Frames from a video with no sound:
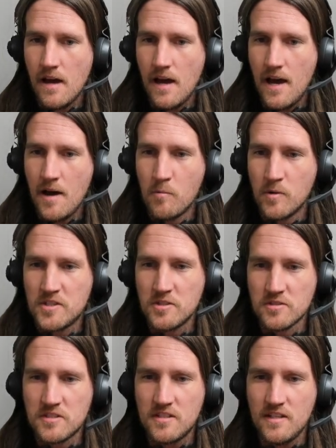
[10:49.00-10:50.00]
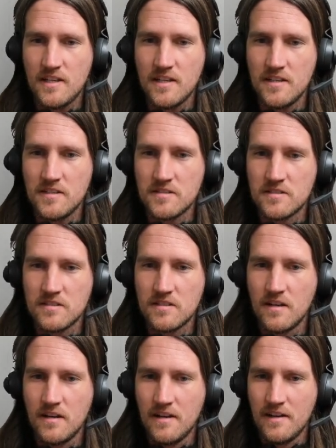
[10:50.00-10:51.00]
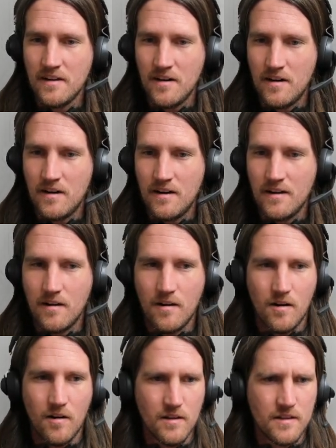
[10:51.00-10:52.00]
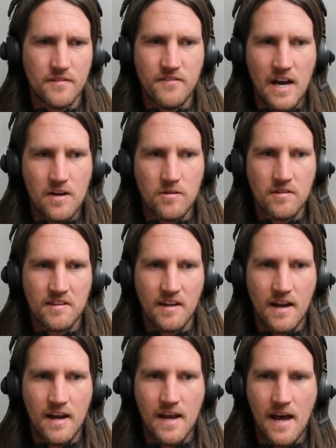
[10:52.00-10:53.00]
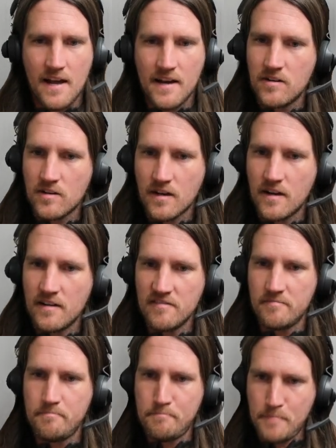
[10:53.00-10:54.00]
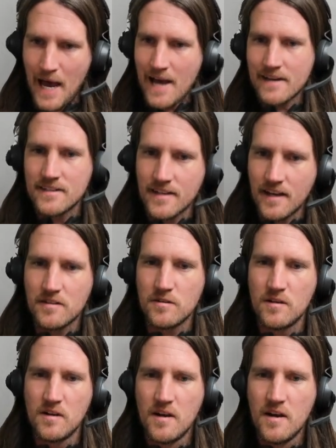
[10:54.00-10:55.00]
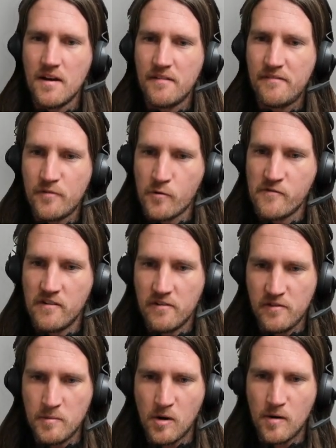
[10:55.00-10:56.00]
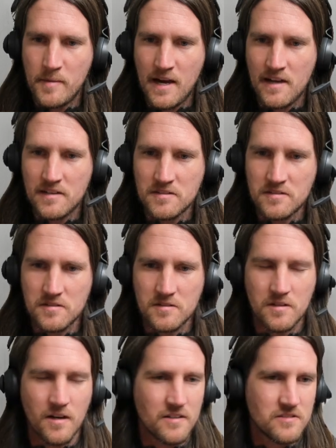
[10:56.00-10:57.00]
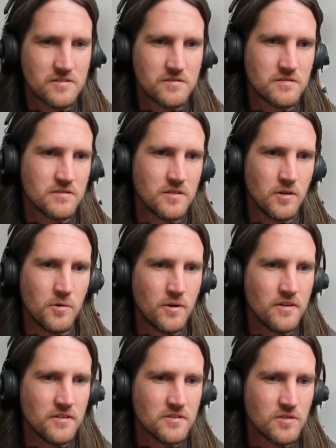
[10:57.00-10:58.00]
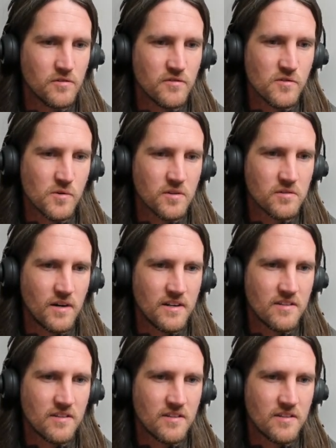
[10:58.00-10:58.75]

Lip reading: And what you'll see is all of the values that I had here kind of packed together, foobar, baz, cux, so on and so forth, right?